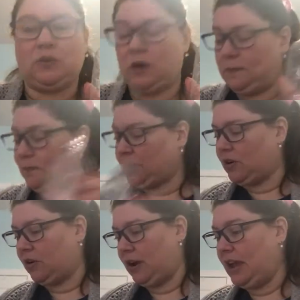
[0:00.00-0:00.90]
one.
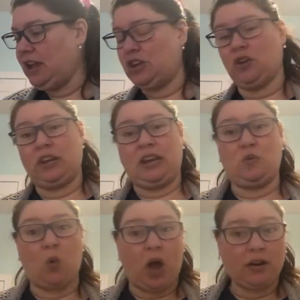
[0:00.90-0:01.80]
All right, you're going to need
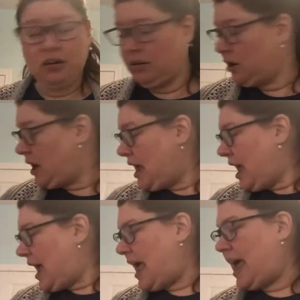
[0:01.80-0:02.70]
water,
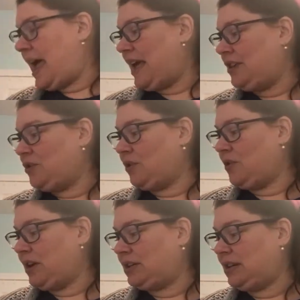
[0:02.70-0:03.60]
and you're
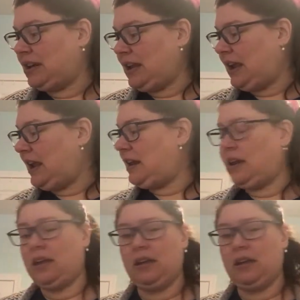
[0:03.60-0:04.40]
going to need